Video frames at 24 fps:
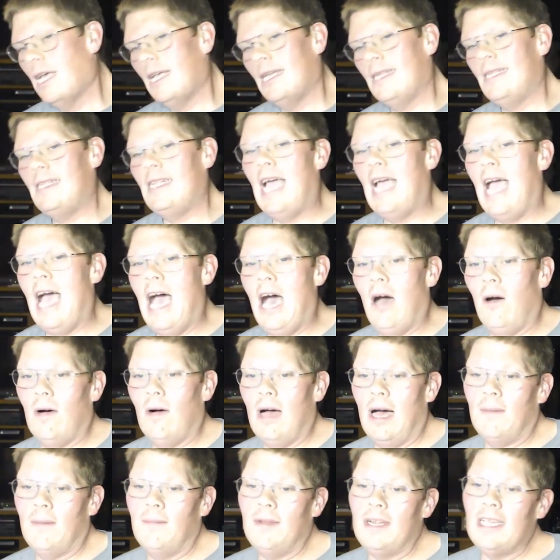Now
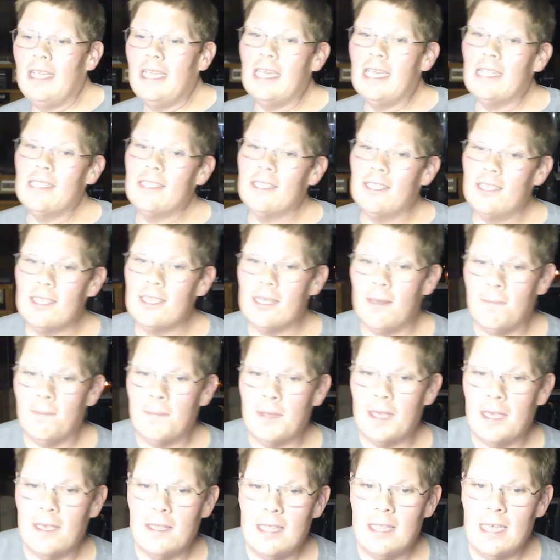I'm going to get to
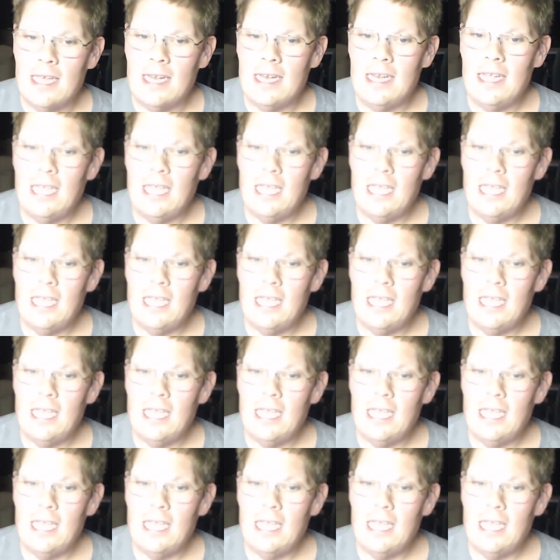something that